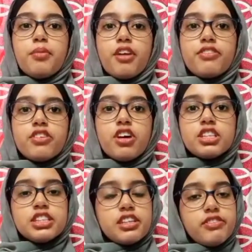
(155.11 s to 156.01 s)

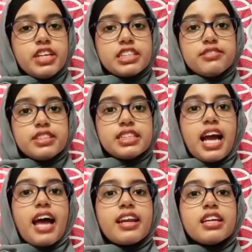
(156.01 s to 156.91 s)
morphology,
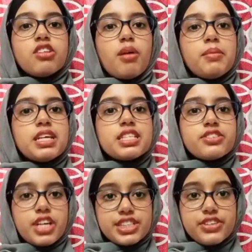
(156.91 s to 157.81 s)
reflectivity and anomalous
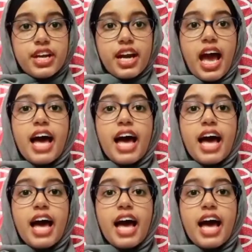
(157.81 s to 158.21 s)
structure